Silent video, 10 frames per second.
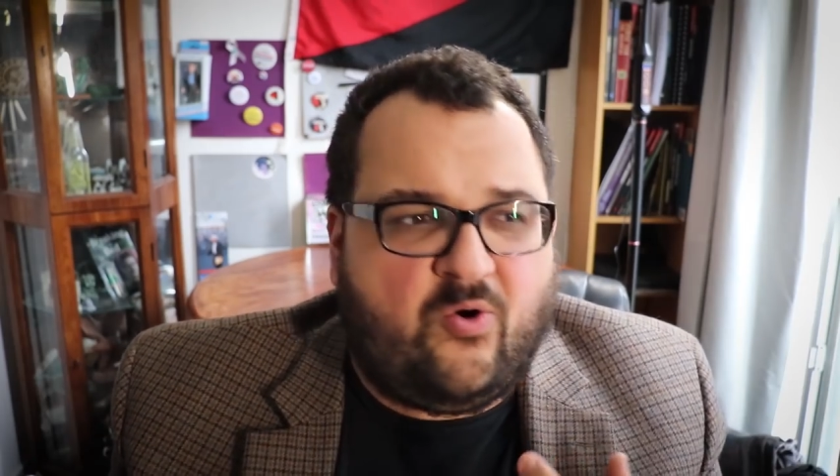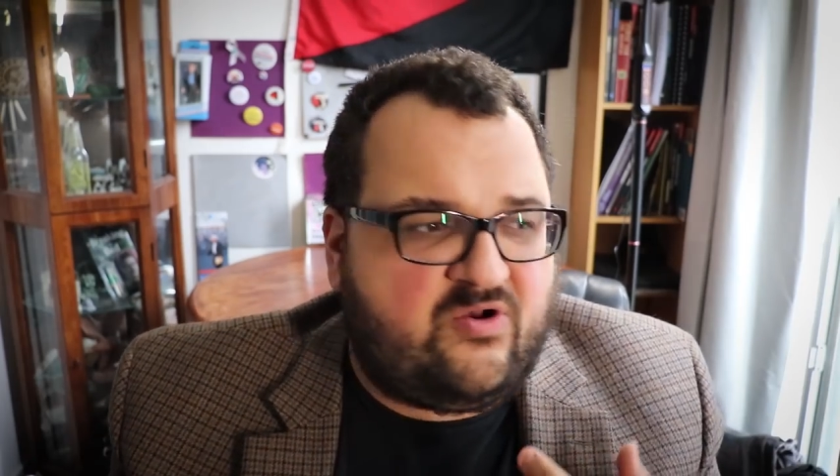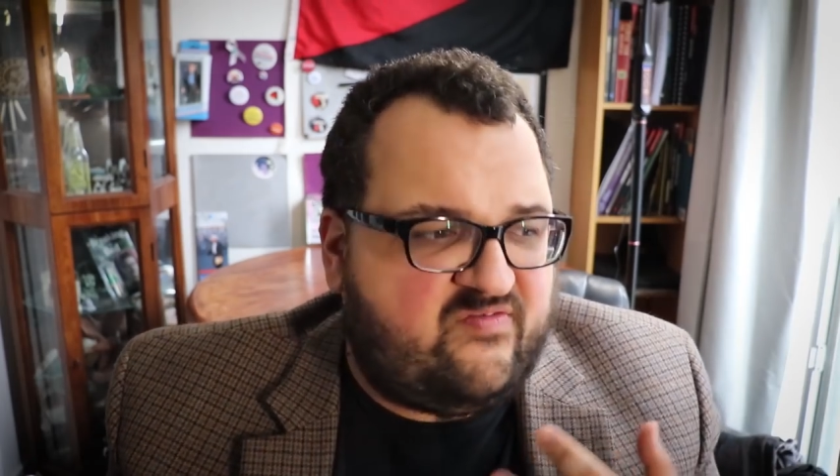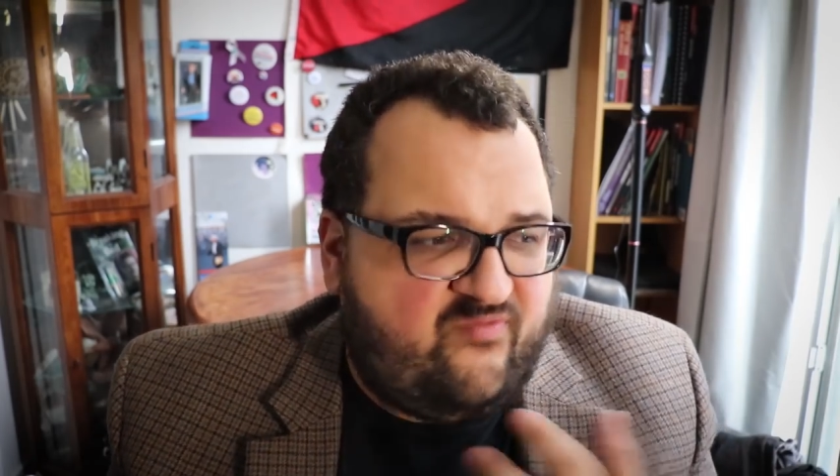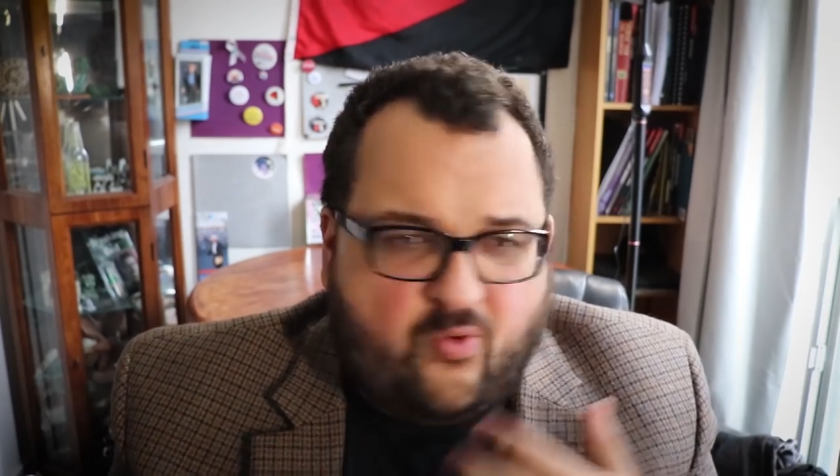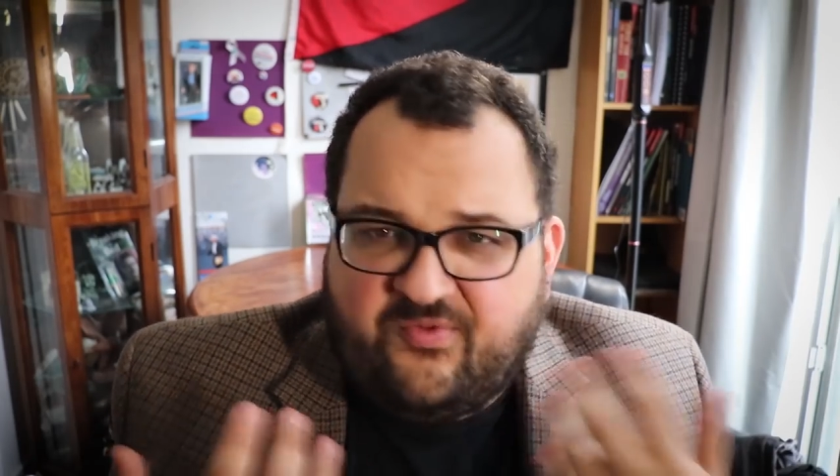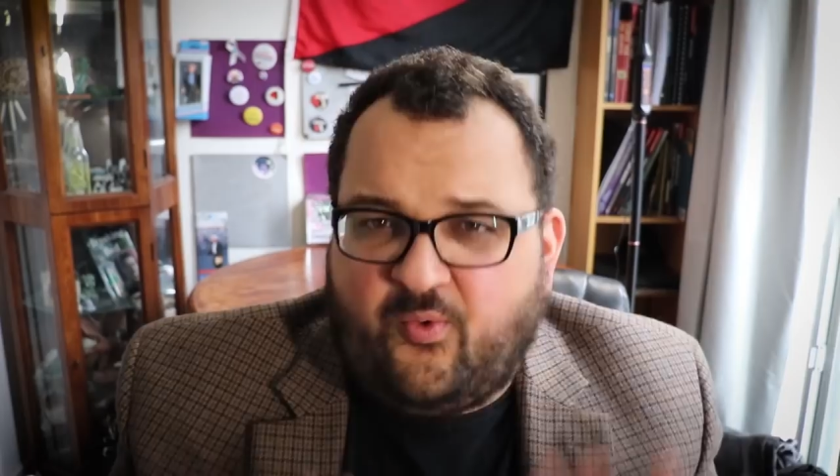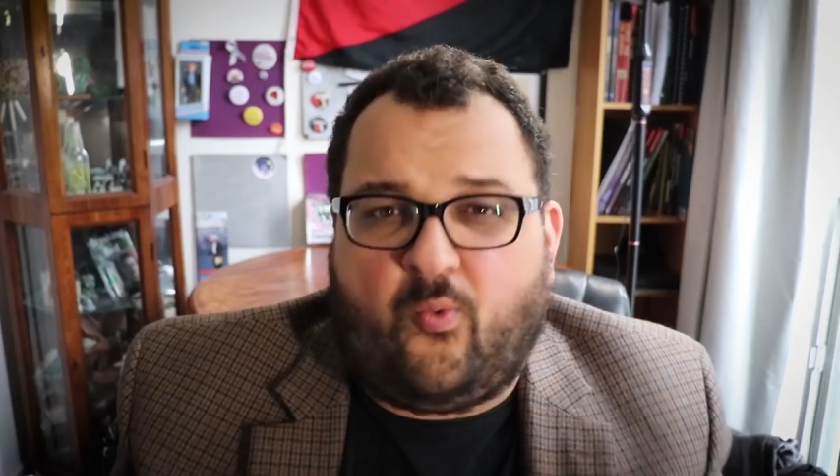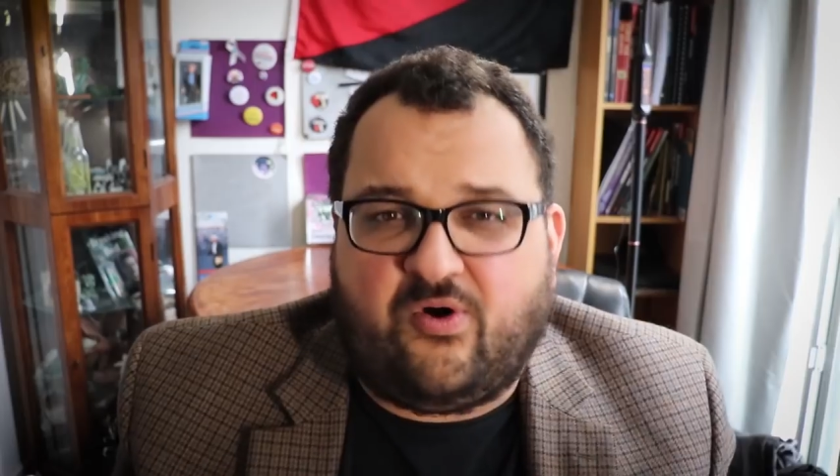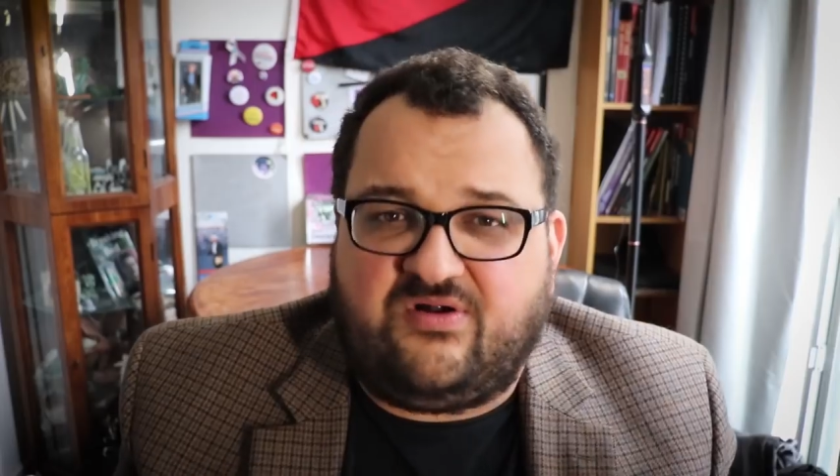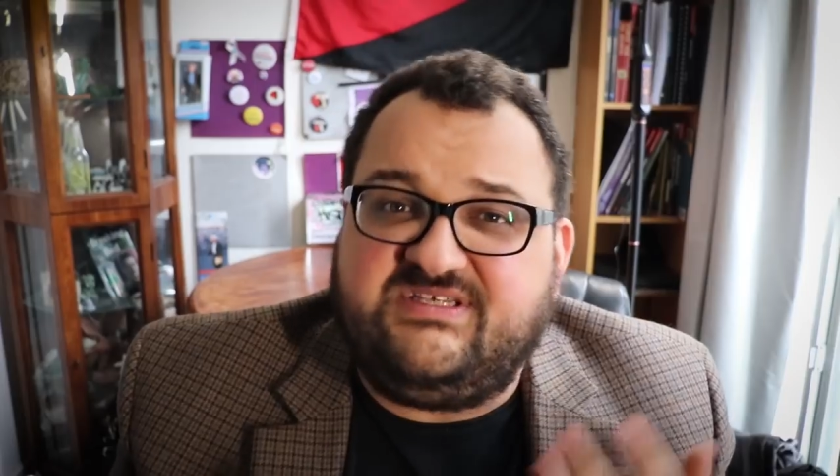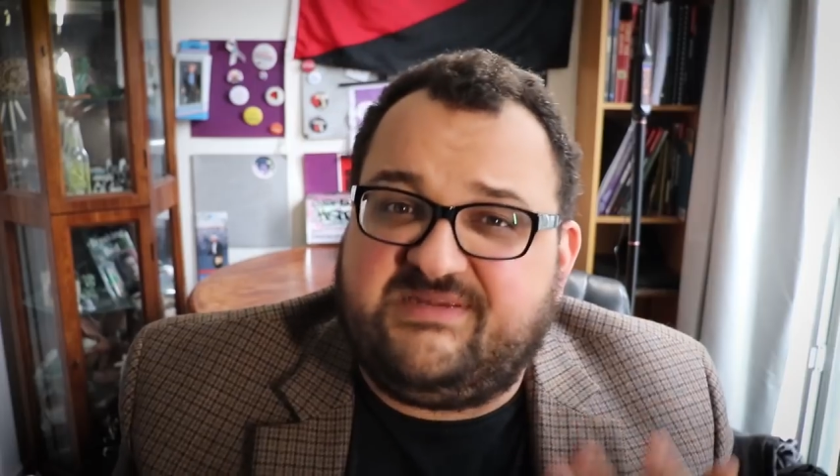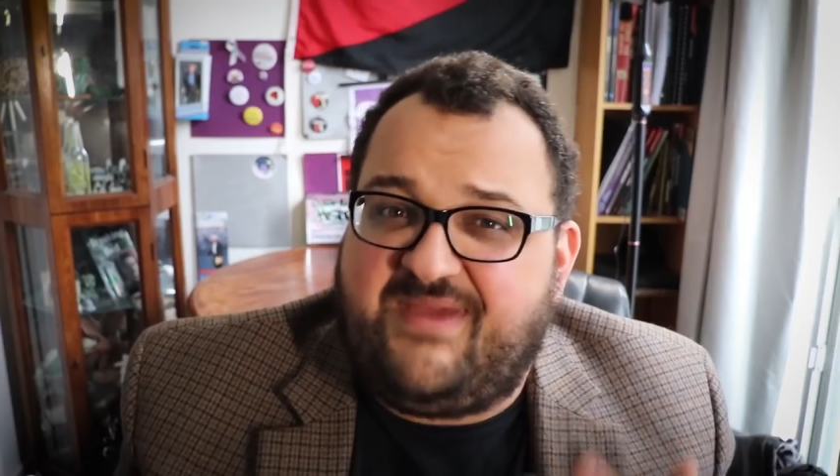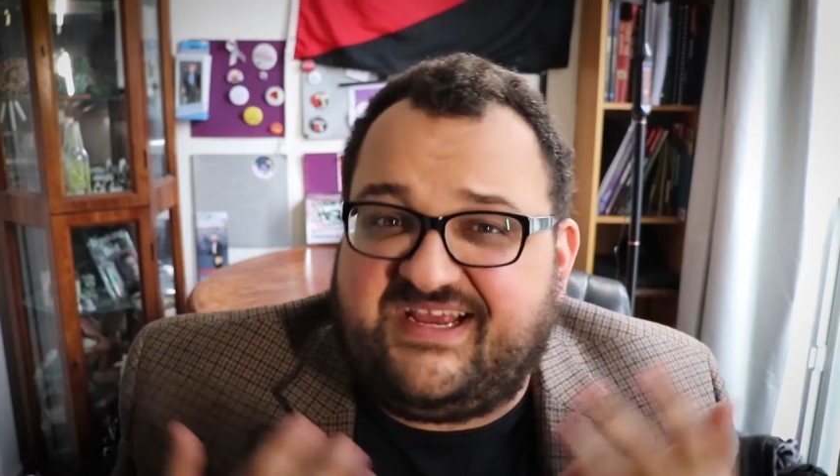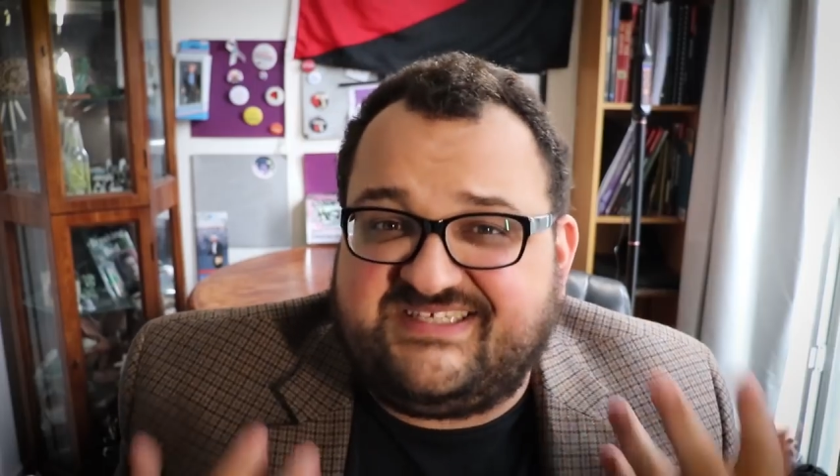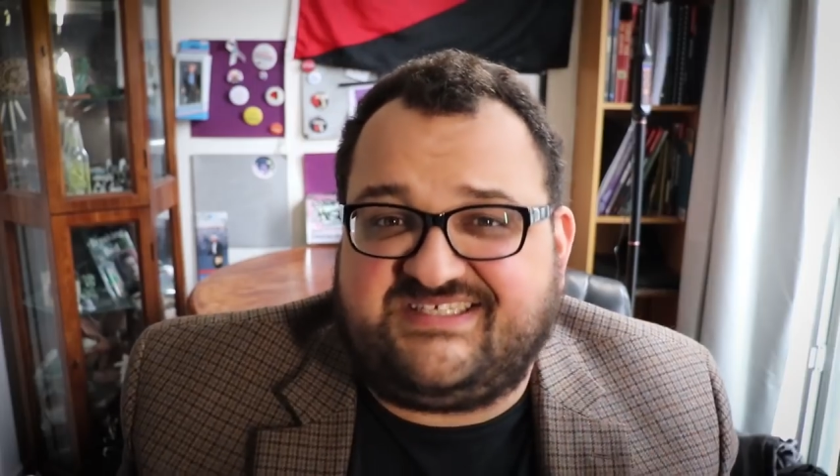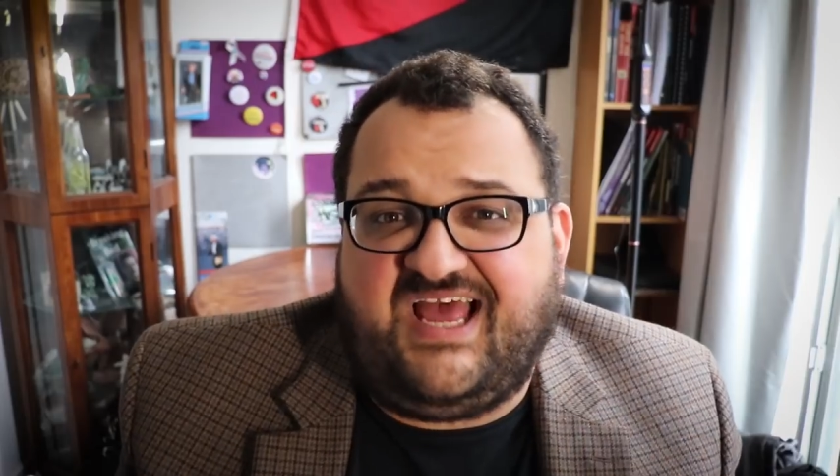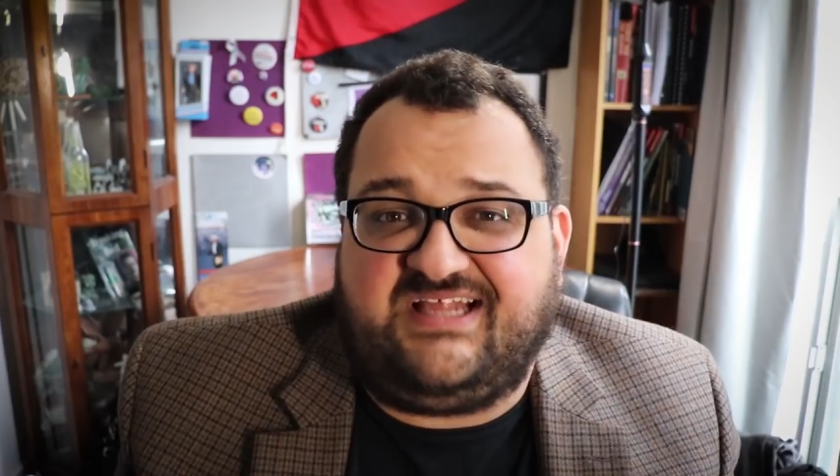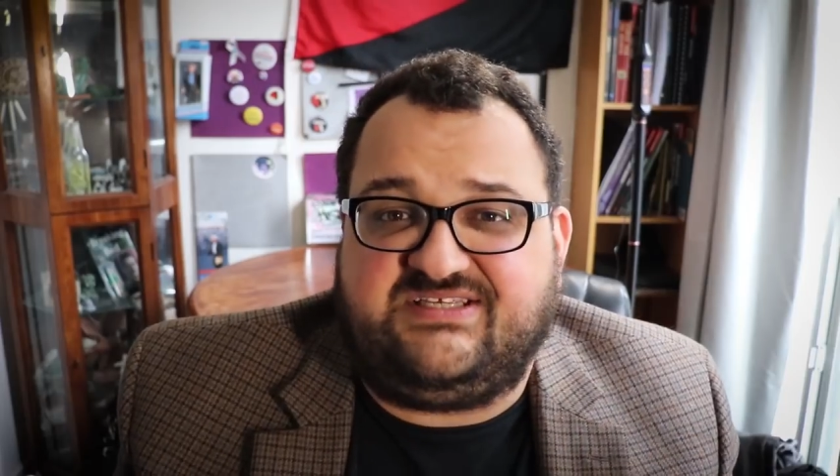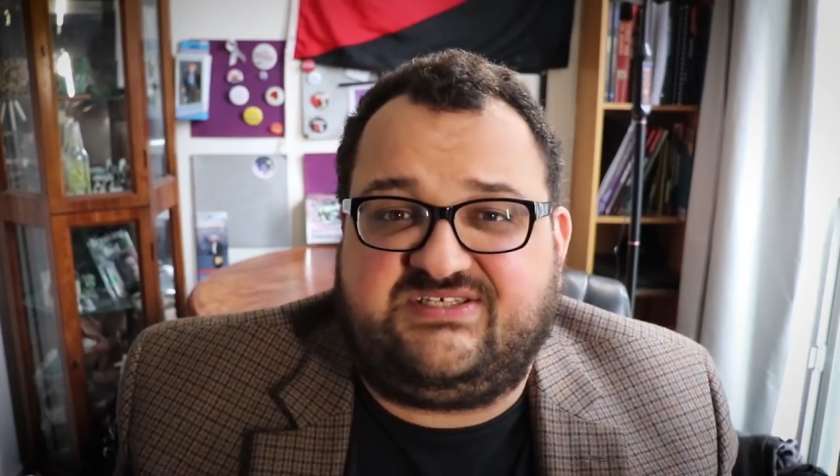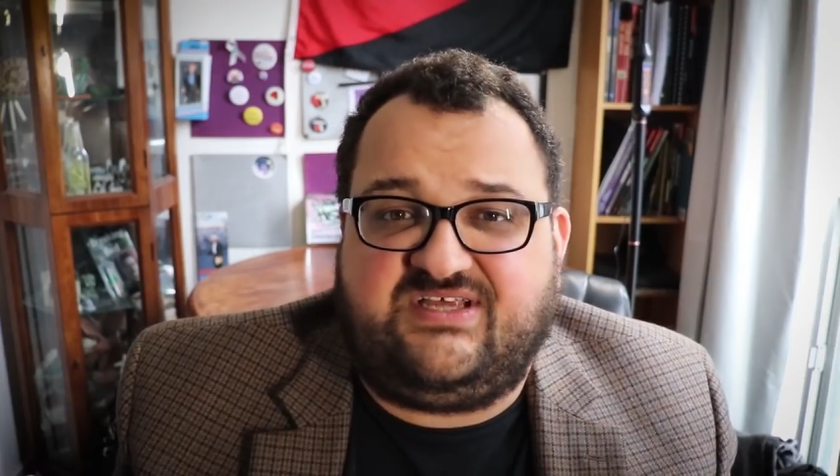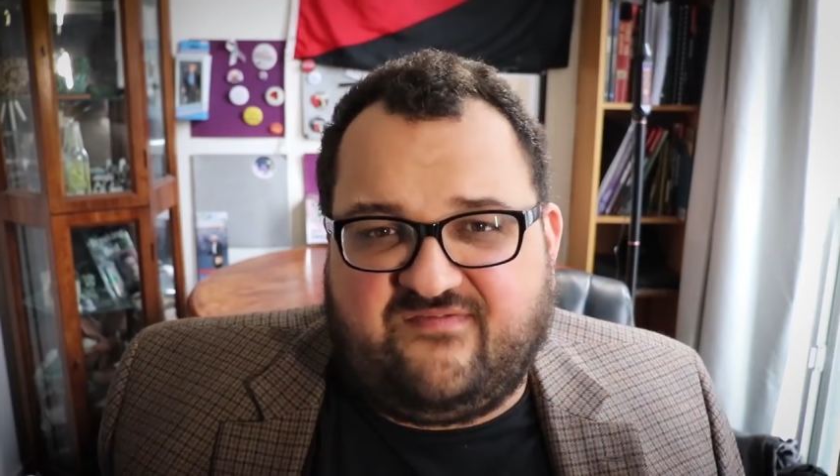order for the world to make sense.